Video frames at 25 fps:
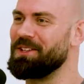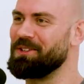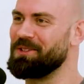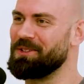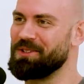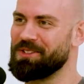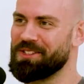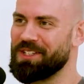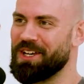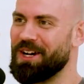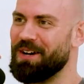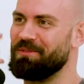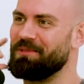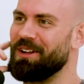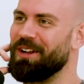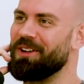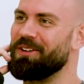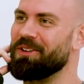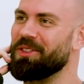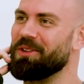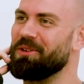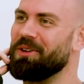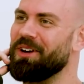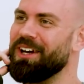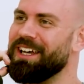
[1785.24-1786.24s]
yours up, and I'm
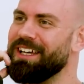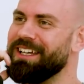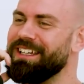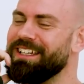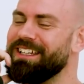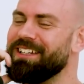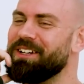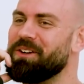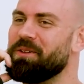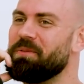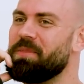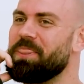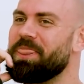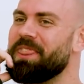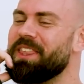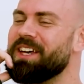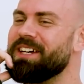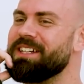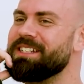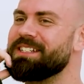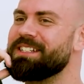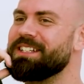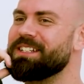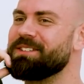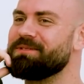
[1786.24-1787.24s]
gonna wait. There,
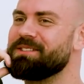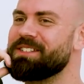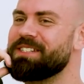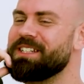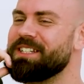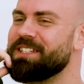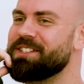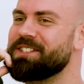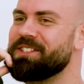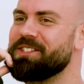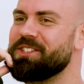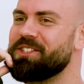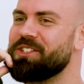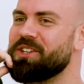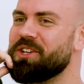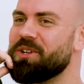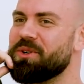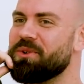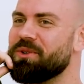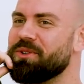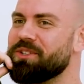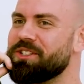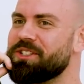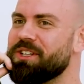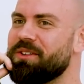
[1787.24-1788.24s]
he's like, I'm six and
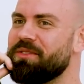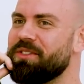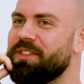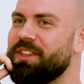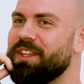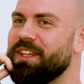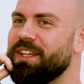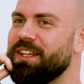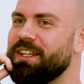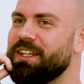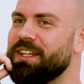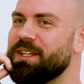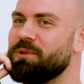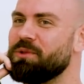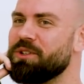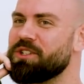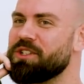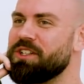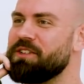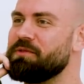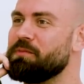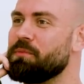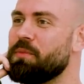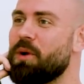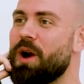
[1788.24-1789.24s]
two or something, and he
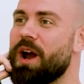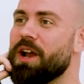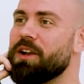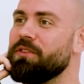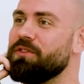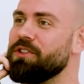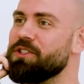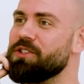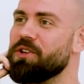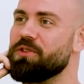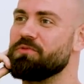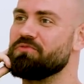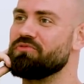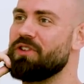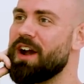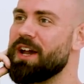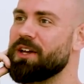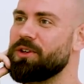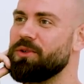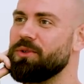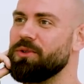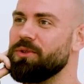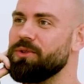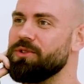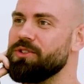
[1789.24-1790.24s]
wasn't even proud of his own
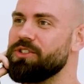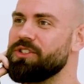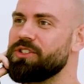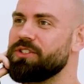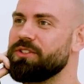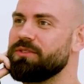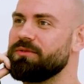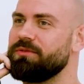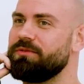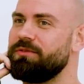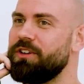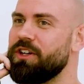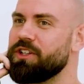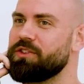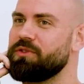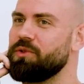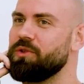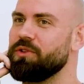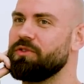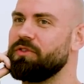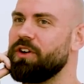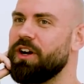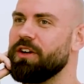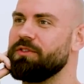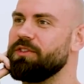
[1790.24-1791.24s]
records. Fast
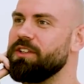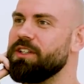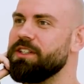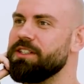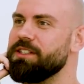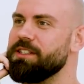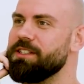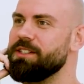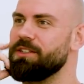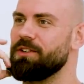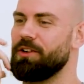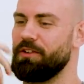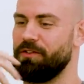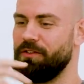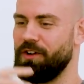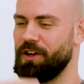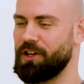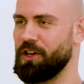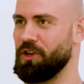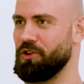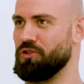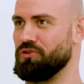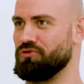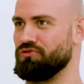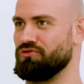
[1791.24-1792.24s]
forward five years, he's got
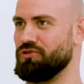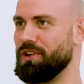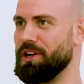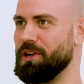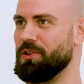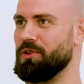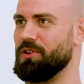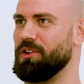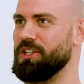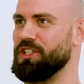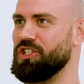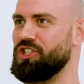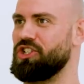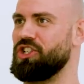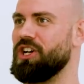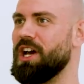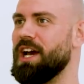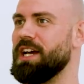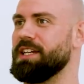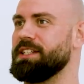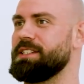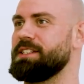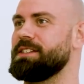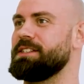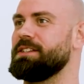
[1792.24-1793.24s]
fucking gorilla on his
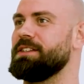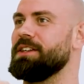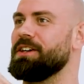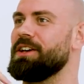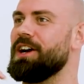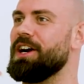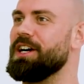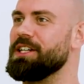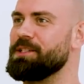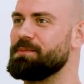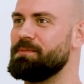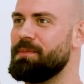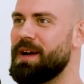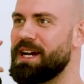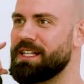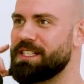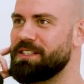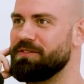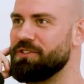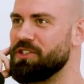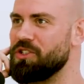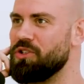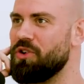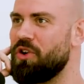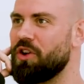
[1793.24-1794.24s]
chest. The guy's massive.
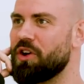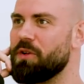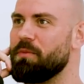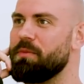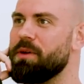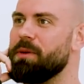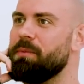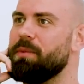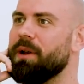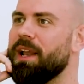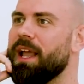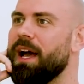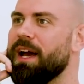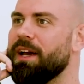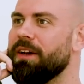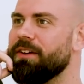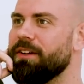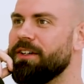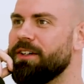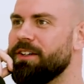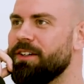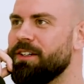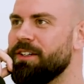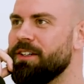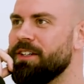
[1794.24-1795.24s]
He's knocking people out.
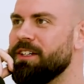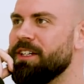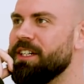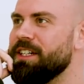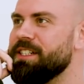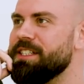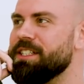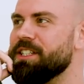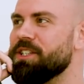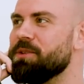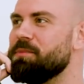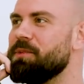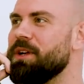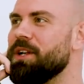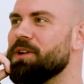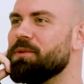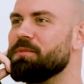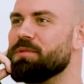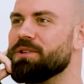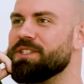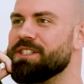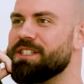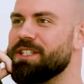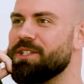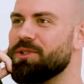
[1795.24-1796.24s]
He's in the middle of
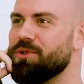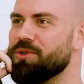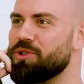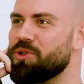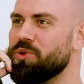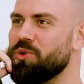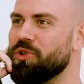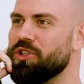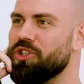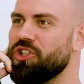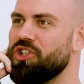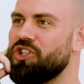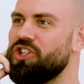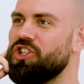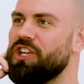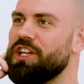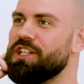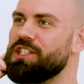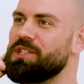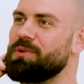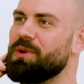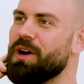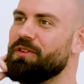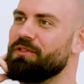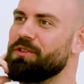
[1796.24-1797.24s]
Brazil talking shit
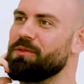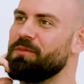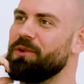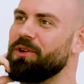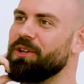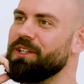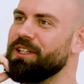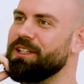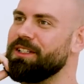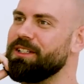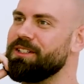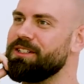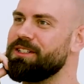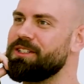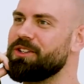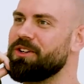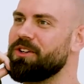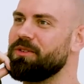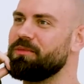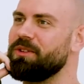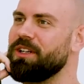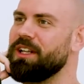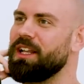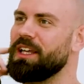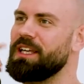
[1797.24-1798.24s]
to everybody. Do you know what I
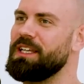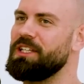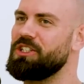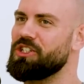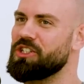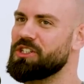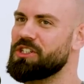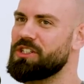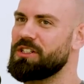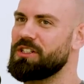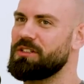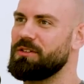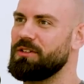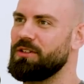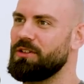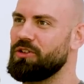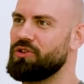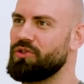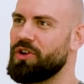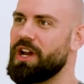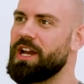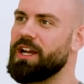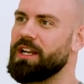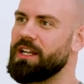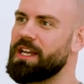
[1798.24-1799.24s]
mean? Like he just
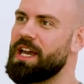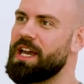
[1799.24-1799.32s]
created a